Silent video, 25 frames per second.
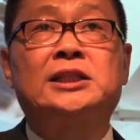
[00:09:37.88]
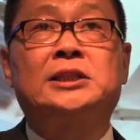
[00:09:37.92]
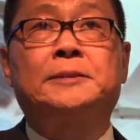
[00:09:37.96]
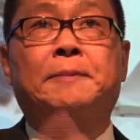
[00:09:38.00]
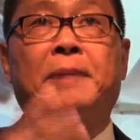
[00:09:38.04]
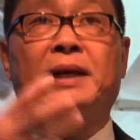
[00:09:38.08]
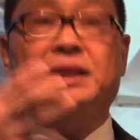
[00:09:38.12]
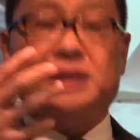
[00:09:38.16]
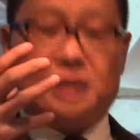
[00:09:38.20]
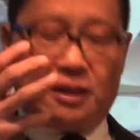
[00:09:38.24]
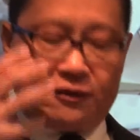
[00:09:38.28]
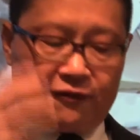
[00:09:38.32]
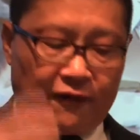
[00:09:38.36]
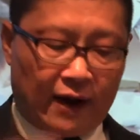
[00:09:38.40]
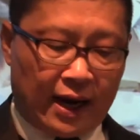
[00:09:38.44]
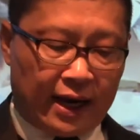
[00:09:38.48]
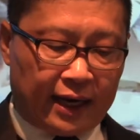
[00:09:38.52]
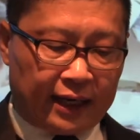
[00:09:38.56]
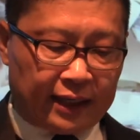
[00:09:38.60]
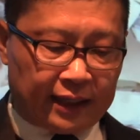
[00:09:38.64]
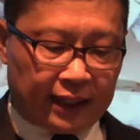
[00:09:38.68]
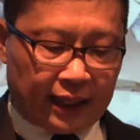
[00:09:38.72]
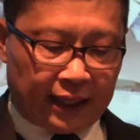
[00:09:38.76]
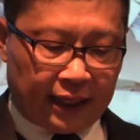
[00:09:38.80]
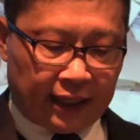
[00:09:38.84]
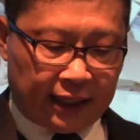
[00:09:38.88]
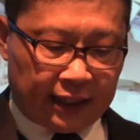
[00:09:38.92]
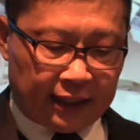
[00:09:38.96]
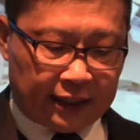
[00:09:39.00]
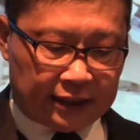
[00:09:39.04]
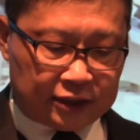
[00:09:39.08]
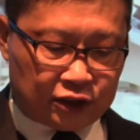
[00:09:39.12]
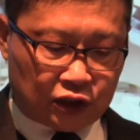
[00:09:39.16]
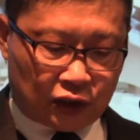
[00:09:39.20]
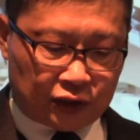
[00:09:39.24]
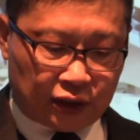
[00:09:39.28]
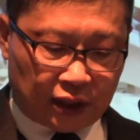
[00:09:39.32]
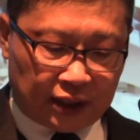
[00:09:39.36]
specifying
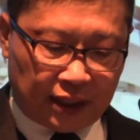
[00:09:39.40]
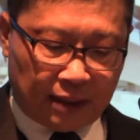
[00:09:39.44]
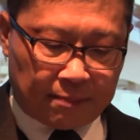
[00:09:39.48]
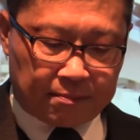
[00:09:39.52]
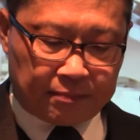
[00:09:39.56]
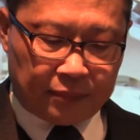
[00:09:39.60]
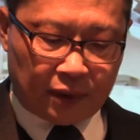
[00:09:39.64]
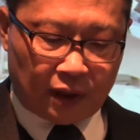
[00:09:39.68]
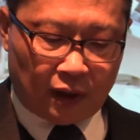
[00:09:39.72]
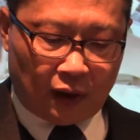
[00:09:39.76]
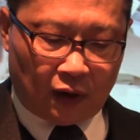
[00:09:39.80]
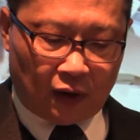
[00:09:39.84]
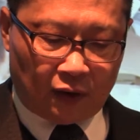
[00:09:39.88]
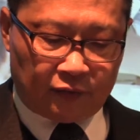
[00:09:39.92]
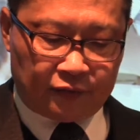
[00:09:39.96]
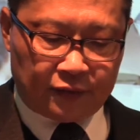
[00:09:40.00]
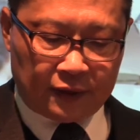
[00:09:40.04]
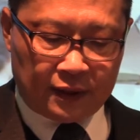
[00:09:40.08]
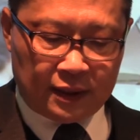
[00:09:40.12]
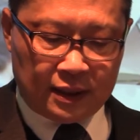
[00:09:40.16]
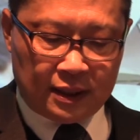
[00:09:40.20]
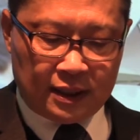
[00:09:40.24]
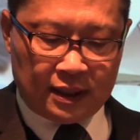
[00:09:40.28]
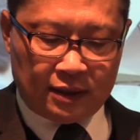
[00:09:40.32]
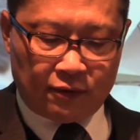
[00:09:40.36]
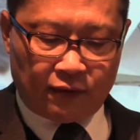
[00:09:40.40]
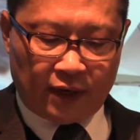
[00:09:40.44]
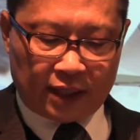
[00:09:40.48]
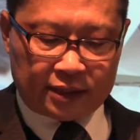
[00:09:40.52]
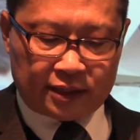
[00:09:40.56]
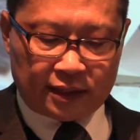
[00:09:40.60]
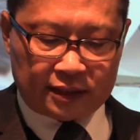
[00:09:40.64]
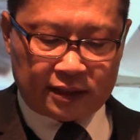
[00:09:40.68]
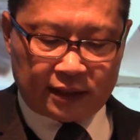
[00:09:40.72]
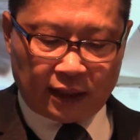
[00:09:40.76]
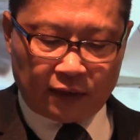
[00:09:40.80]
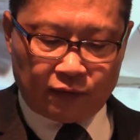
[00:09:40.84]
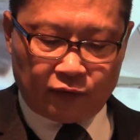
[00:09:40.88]
a certain number of
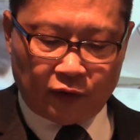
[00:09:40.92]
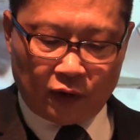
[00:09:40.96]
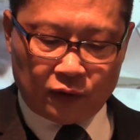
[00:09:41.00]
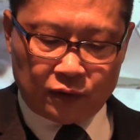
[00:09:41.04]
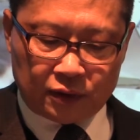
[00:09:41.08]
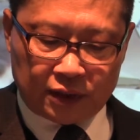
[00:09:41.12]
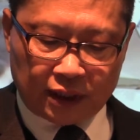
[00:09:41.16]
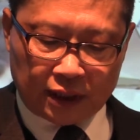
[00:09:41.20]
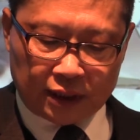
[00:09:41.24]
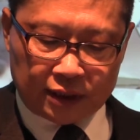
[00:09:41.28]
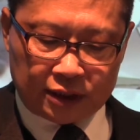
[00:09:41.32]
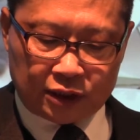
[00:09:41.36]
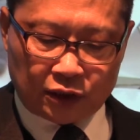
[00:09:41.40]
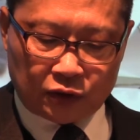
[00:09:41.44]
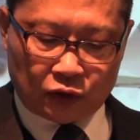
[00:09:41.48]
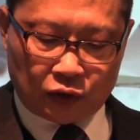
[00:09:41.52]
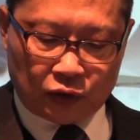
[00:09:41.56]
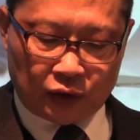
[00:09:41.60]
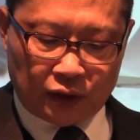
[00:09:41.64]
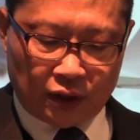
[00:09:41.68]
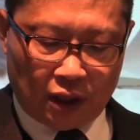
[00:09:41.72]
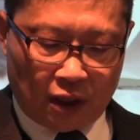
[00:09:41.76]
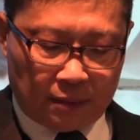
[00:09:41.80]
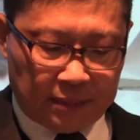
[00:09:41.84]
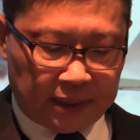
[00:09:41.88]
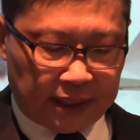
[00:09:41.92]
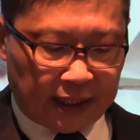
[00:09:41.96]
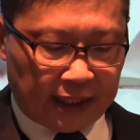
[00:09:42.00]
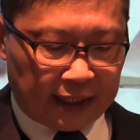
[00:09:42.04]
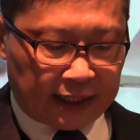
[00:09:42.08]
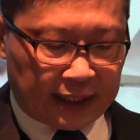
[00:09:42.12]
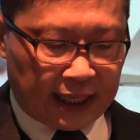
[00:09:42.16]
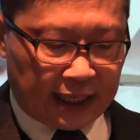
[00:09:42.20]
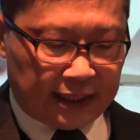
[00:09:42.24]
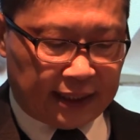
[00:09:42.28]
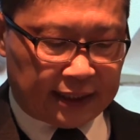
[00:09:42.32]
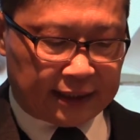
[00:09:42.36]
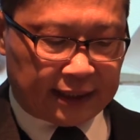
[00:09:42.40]
registered voters could
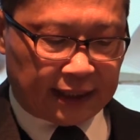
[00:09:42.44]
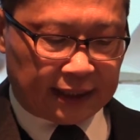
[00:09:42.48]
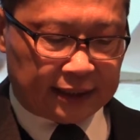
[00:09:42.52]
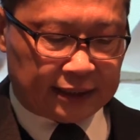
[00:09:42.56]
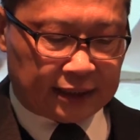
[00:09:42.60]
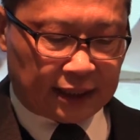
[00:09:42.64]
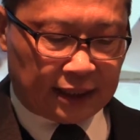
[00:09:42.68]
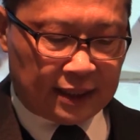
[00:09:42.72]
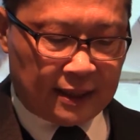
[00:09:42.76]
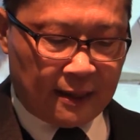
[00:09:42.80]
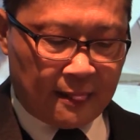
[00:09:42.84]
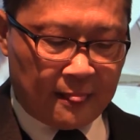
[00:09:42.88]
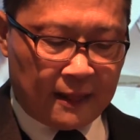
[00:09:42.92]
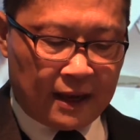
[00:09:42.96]
nominate candidates.